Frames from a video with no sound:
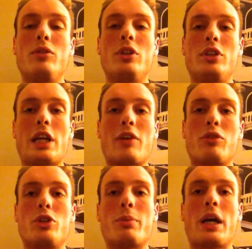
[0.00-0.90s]
in your
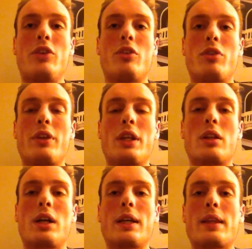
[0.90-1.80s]
average pace, everything
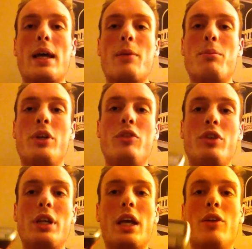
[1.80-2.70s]
like that. But
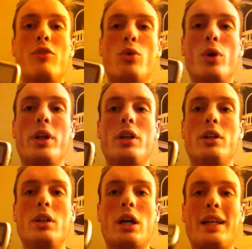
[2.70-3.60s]
if you can afford it,
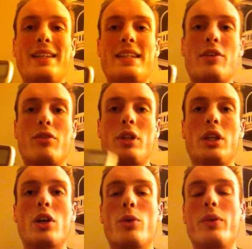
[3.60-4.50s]
I'd
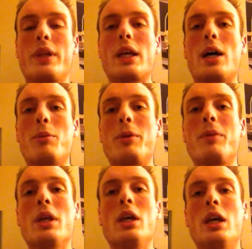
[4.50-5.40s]
definitely go with the Garmin,
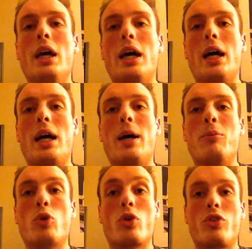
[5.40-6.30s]

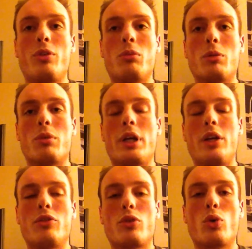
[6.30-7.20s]
or a similar
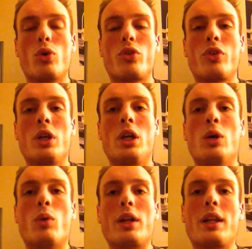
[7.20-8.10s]
brand, of course.
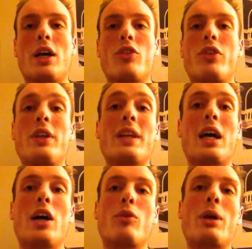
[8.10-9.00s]
One last thing, the
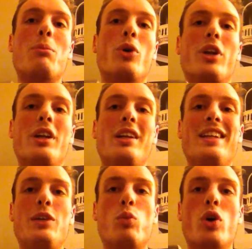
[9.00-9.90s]
heart rate monitor
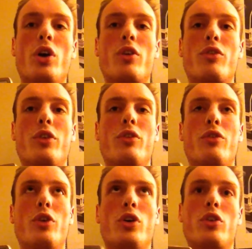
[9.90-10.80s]
did work for the
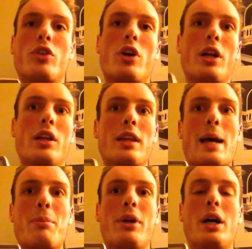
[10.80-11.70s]
first kind of
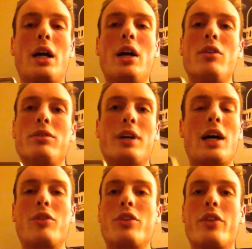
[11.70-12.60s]
lap and a half.
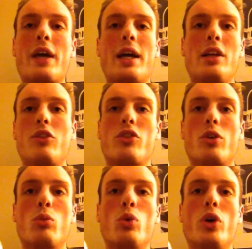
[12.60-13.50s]
After that, it
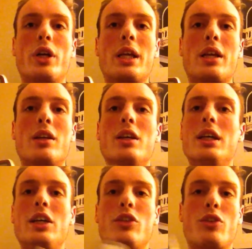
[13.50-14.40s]
stopped working.
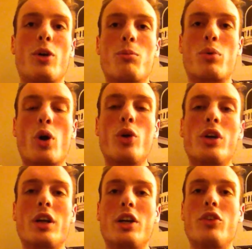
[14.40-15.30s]
It's not
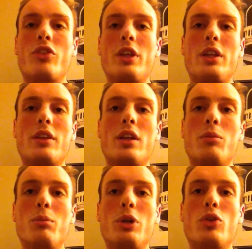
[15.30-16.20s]
broken, I just think
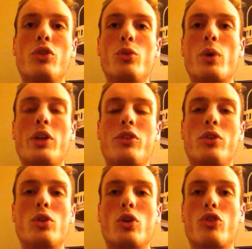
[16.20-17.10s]
that because your
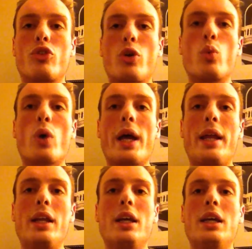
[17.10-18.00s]
wetsuit got so
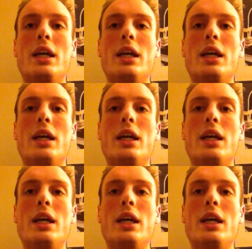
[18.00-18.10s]
wet,